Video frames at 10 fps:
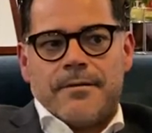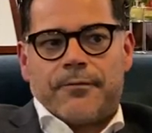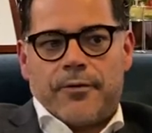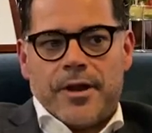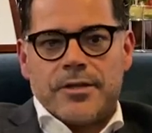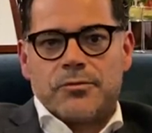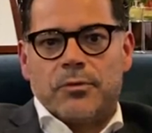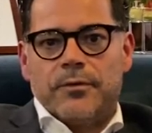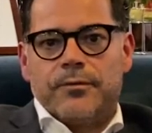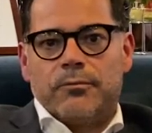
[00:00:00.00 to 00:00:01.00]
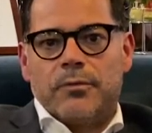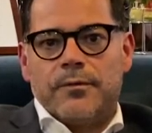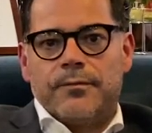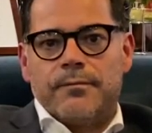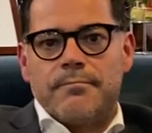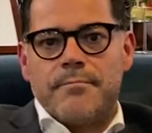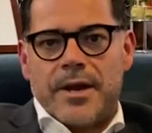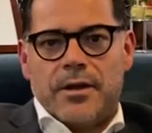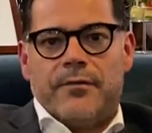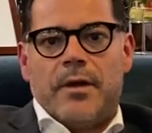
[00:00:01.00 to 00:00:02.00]
friends with
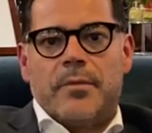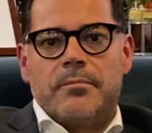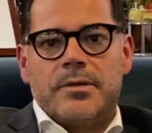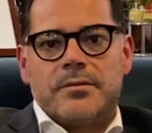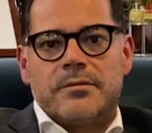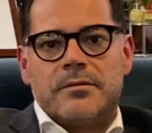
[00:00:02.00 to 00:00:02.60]
many of our members.